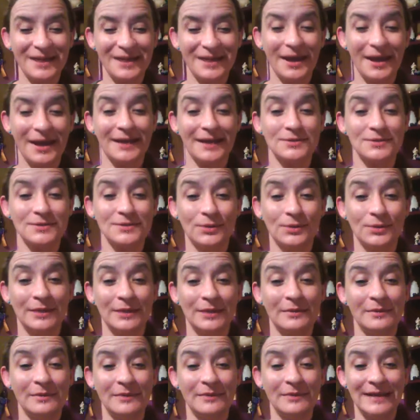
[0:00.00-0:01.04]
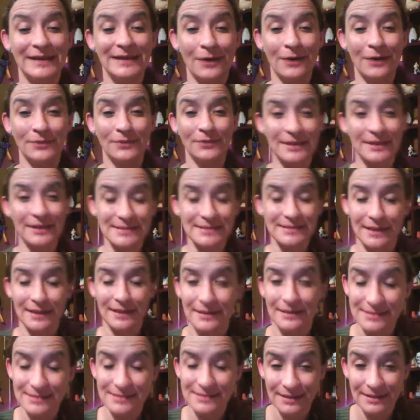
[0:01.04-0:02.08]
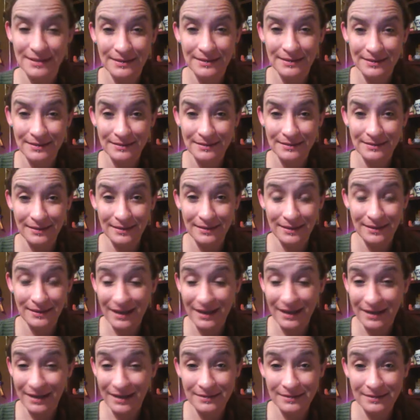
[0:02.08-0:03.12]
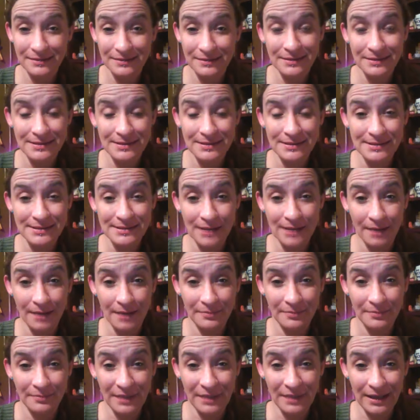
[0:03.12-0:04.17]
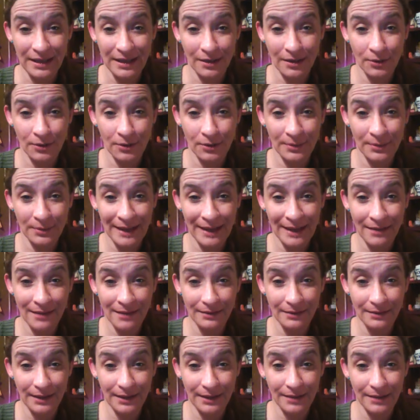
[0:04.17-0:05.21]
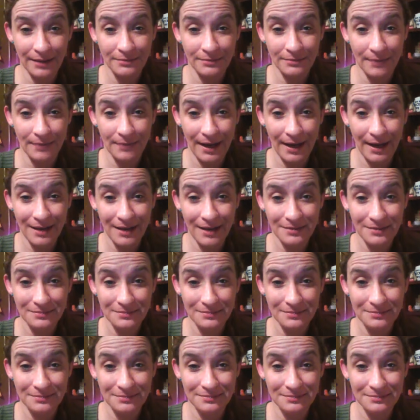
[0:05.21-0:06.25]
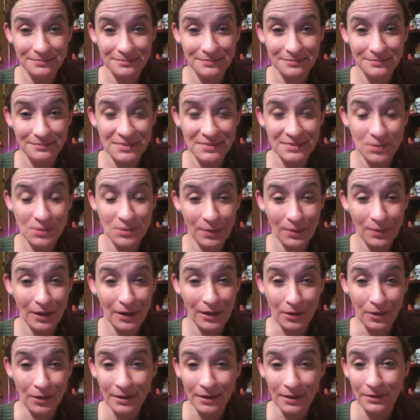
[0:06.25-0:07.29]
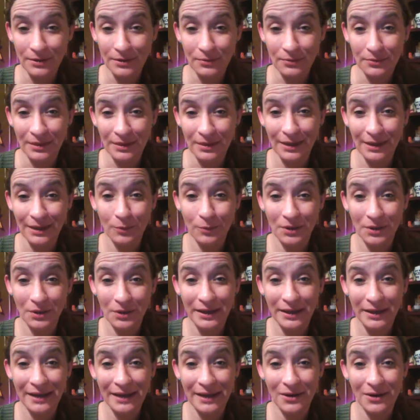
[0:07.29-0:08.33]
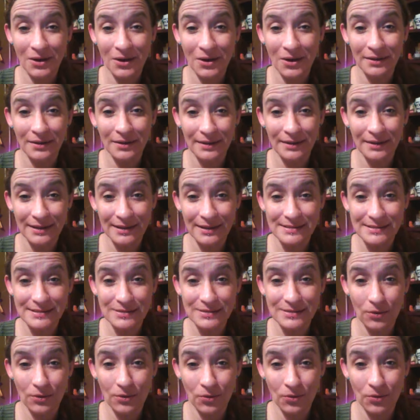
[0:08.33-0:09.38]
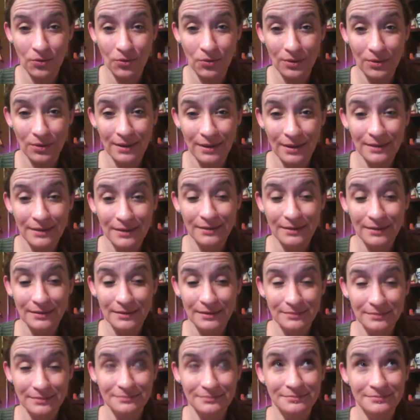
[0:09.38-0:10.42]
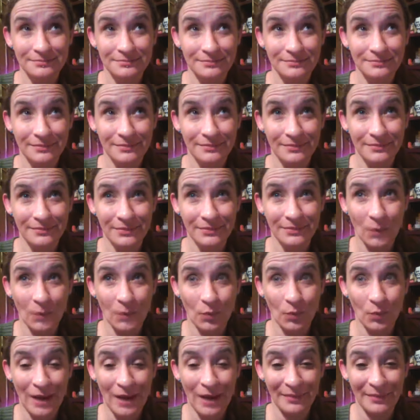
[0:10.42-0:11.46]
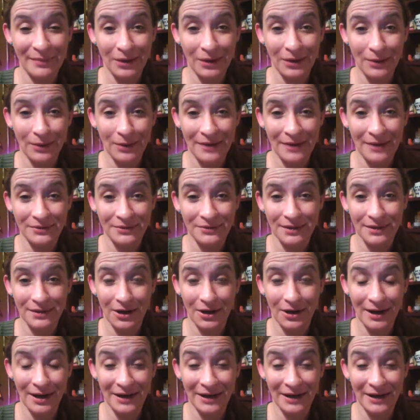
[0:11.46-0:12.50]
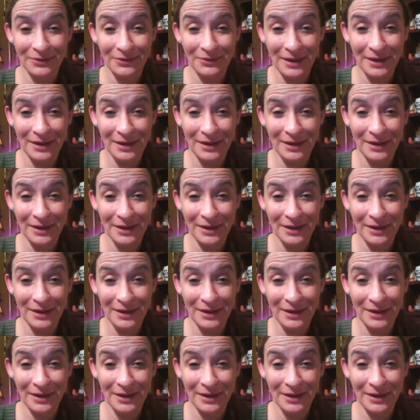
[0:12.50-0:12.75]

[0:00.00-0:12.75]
And it's only when we doubt these things that they stop being our reality, right? So we are really working on this whole wrapping around our head around